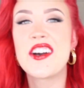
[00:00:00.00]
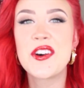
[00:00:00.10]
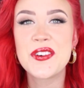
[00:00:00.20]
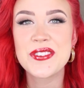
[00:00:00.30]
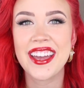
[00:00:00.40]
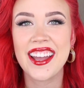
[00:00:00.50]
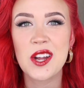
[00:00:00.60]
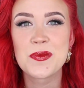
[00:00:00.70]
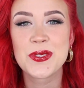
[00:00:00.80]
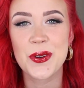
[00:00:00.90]
Okay,
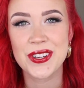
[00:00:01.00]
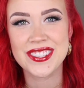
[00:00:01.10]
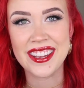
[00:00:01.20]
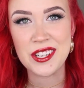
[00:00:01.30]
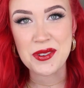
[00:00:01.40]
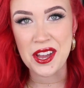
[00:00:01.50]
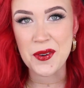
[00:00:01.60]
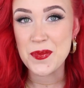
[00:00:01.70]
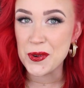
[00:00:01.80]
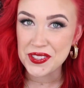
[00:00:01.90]
I'm so excited with
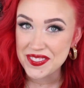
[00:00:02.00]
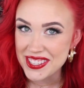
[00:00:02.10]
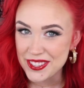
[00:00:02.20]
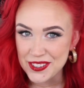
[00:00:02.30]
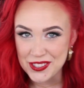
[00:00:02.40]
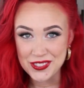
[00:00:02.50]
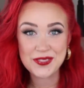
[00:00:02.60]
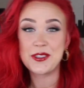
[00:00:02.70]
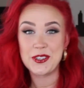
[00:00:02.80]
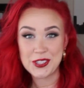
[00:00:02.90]
how both of these
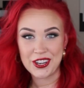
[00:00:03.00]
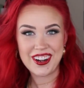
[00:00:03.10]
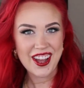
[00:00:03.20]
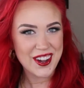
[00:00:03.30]
looks turned